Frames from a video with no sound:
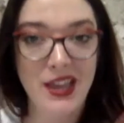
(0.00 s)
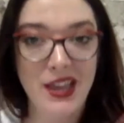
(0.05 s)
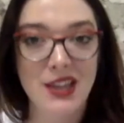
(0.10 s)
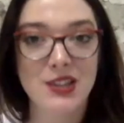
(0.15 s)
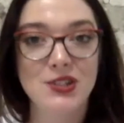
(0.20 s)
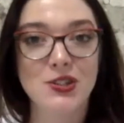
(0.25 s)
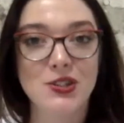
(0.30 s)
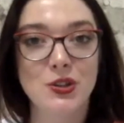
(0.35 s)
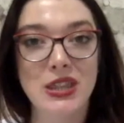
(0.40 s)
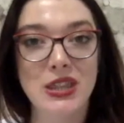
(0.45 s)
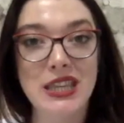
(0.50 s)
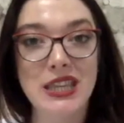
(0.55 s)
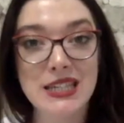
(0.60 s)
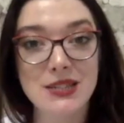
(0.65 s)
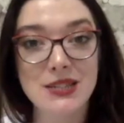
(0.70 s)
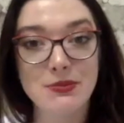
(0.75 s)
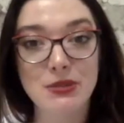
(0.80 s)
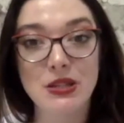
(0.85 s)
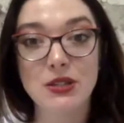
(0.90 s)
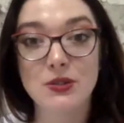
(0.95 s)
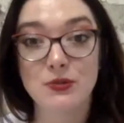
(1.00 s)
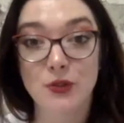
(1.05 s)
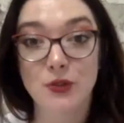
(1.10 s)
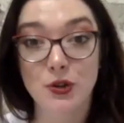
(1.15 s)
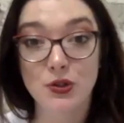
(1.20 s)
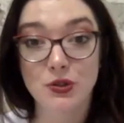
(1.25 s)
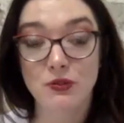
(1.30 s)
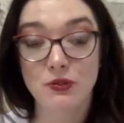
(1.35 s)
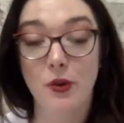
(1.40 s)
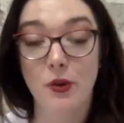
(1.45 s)
So this means,
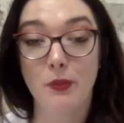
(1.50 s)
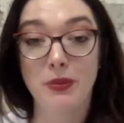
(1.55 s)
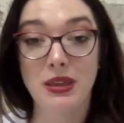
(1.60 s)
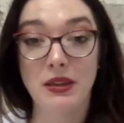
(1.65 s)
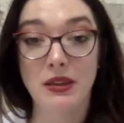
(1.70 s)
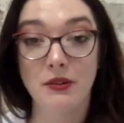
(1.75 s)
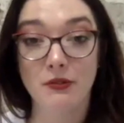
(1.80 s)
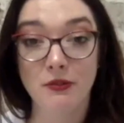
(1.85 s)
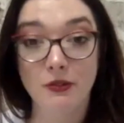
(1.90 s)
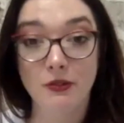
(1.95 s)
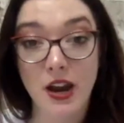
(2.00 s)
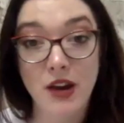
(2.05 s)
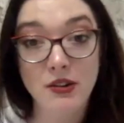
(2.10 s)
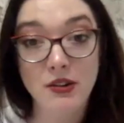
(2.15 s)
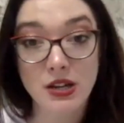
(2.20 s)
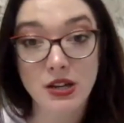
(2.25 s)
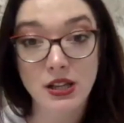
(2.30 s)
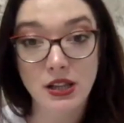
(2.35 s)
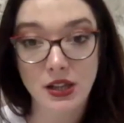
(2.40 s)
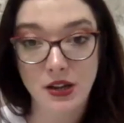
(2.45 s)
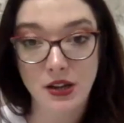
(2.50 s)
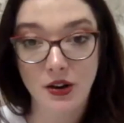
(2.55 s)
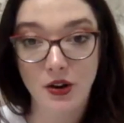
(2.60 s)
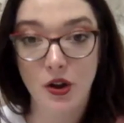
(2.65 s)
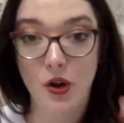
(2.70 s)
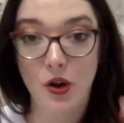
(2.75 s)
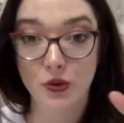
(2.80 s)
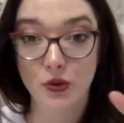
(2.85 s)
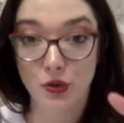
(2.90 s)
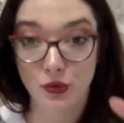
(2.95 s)
first of all, being very clear
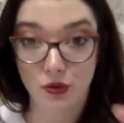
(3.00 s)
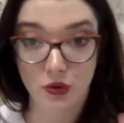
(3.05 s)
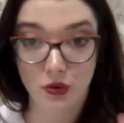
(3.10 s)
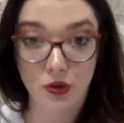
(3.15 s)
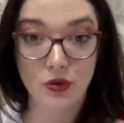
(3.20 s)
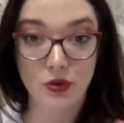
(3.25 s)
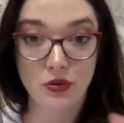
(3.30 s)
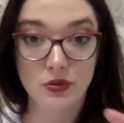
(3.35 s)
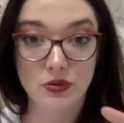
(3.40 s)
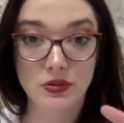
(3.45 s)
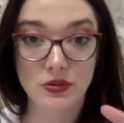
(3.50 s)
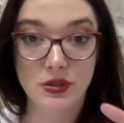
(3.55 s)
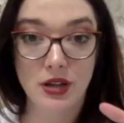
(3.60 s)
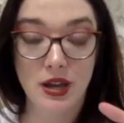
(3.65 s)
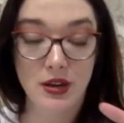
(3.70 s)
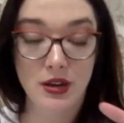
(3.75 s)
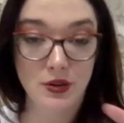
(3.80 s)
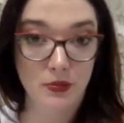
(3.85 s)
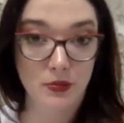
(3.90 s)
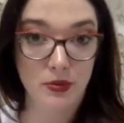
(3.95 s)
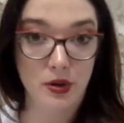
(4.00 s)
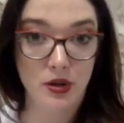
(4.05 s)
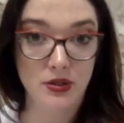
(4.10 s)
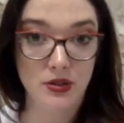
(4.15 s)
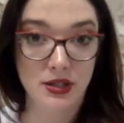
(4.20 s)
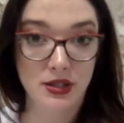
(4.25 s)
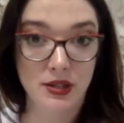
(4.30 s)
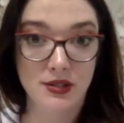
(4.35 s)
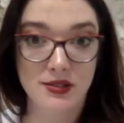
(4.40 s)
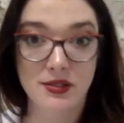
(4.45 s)
on your goals and your
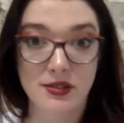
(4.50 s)
process.